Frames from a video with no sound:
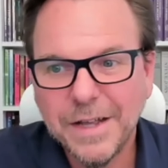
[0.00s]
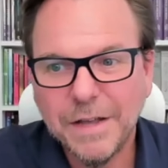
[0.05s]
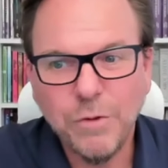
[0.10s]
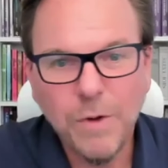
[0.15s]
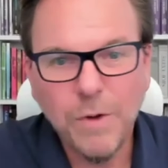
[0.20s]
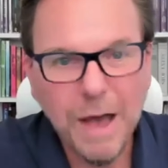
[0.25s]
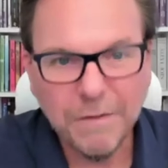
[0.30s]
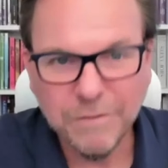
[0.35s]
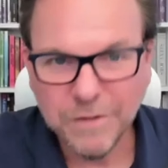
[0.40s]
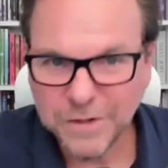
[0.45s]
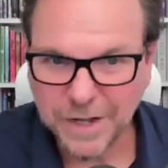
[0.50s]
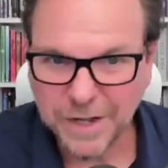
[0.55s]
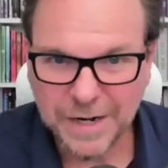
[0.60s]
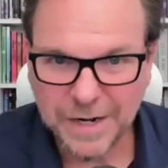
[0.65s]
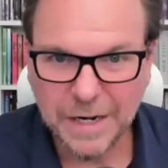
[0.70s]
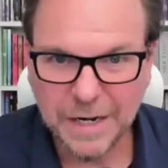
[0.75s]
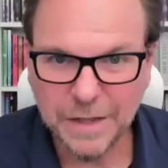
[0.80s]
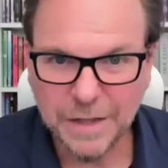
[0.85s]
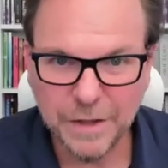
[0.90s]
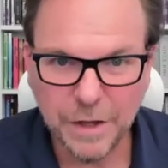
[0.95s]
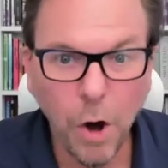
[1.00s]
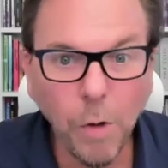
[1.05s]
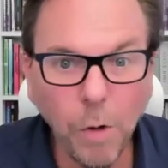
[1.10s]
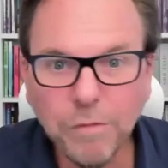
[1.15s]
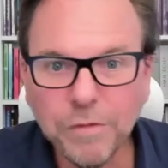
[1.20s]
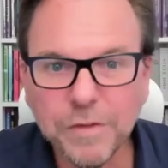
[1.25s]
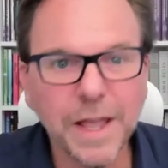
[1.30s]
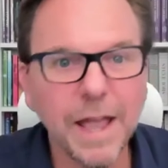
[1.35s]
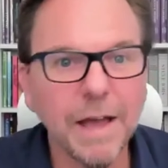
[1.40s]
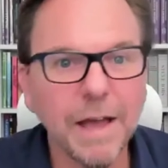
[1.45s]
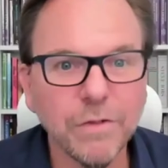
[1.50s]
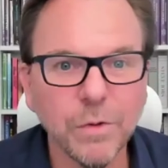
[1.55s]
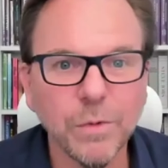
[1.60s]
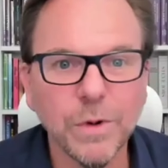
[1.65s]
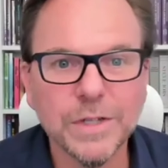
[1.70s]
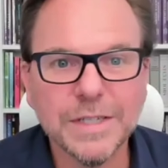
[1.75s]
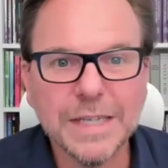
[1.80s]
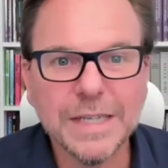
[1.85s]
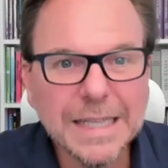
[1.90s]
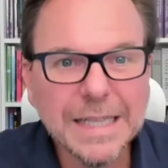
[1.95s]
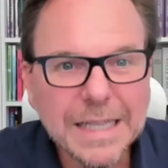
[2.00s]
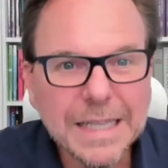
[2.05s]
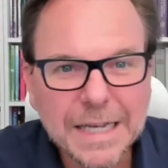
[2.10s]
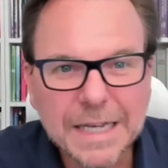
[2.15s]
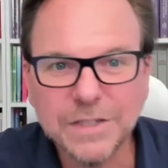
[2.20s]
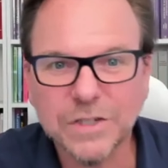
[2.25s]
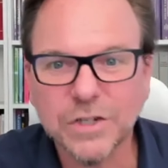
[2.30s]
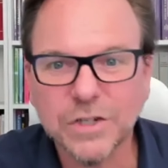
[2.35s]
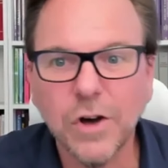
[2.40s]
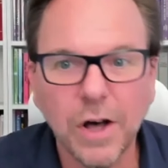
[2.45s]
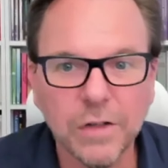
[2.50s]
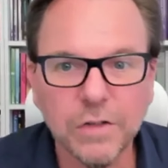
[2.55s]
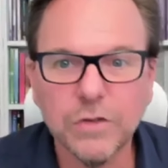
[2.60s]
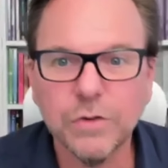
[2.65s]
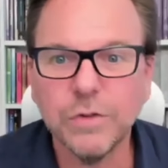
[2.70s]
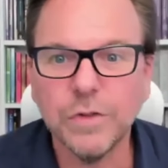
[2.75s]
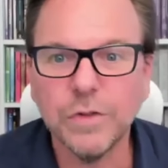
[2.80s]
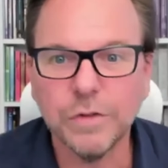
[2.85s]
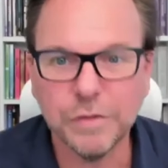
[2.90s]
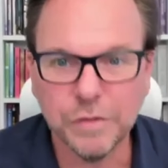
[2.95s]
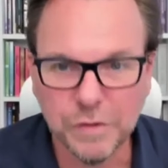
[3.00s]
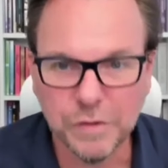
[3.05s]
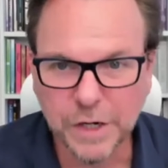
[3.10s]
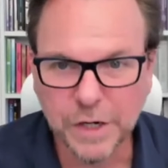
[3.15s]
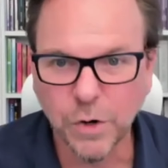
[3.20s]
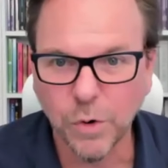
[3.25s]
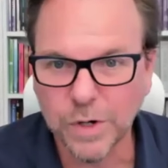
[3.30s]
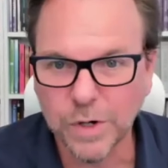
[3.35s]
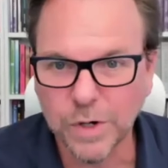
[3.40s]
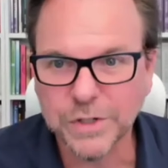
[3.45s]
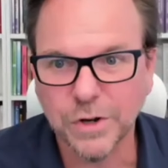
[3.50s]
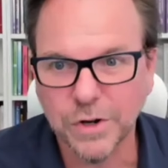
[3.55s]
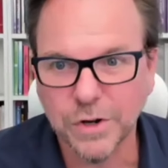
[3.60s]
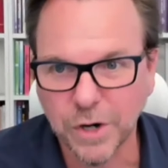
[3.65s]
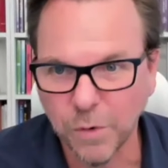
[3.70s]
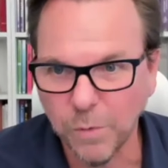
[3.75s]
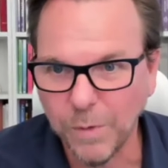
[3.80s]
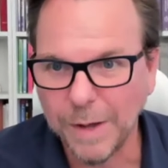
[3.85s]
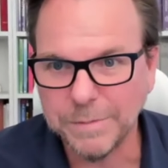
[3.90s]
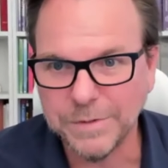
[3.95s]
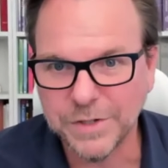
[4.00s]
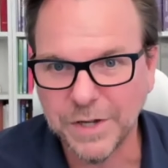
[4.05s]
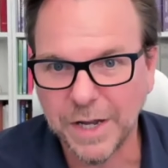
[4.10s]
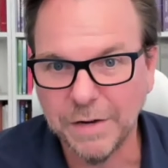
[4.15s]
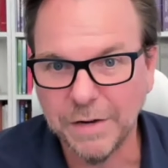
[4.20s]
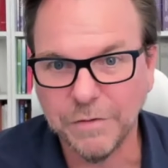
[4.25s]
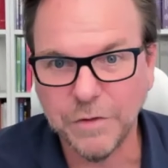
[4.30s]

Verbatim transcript: if you haven't done anything. Hopefully everyone's at least gone through the free course on our website.